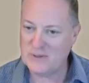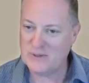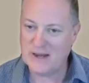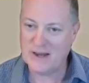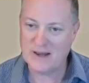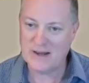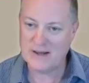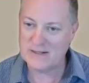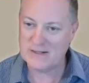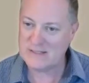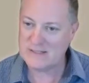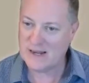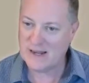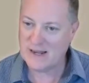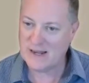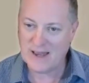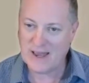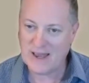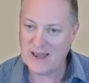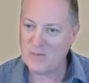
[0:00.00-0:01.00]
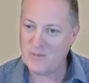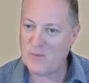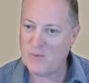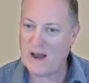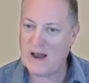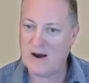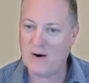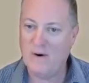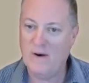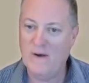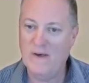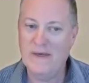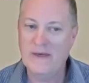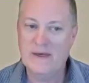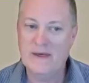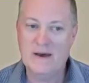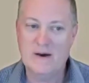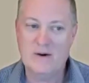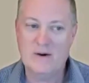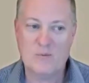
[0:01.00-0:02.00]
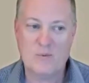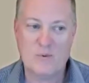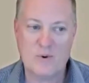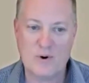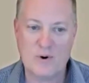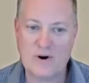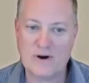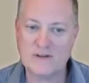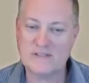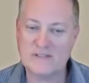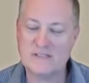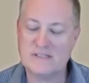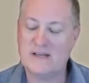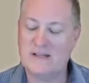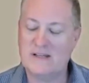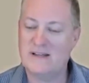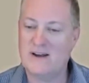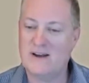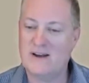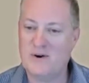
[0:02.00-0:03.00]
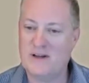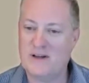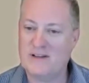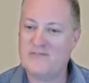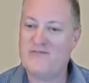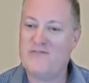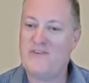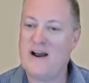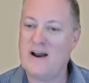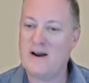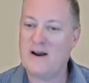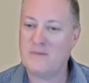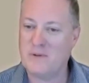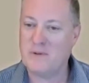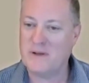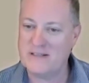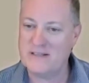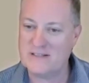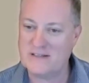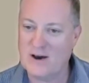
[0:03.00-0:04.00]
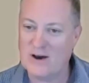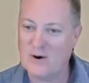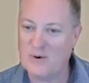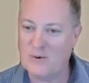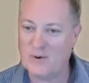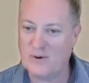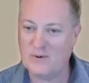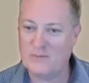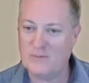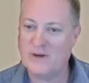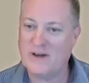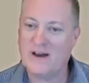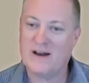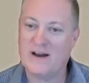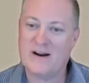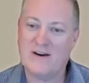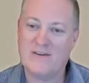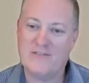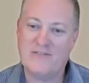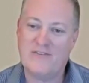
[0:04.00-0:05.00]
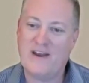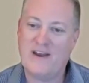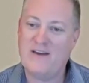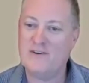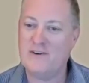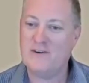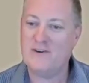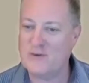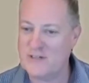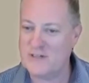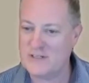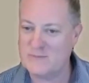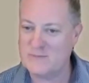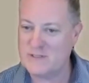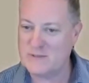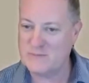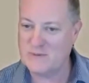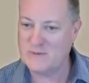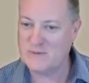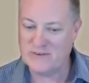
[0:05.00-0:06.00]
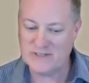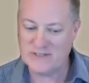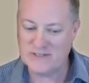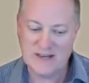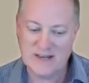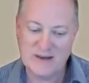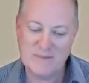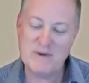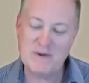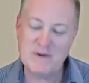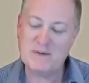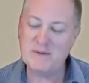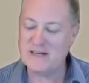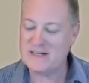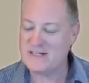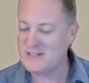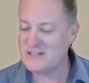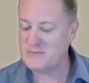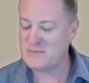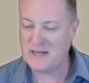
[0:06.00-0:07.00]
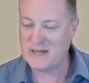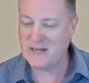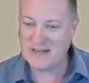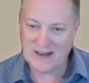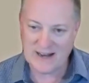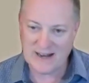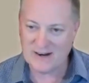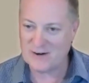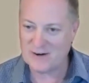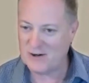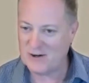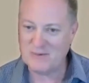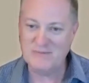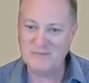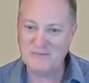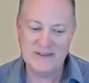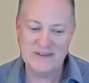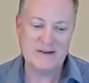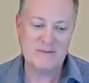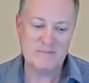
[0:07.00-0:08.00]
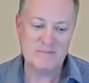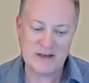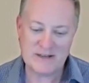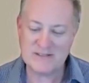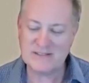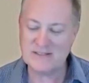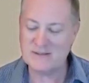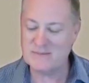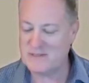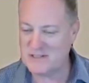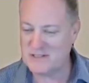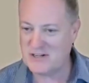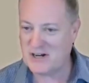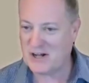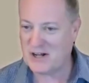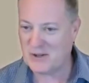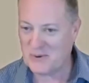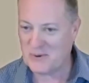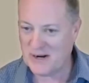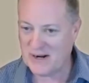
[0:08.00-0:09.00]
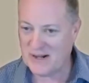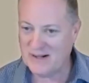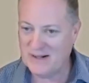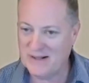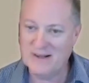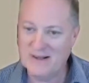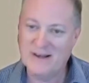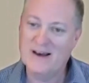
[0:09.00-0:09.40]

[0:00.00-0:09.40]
That it's like, hey, wow, we're all sitting there. We got the fireplace going. We got our favorite Christmas movies. Maybe that's just me. I don't know. Belle seems to tolerate it.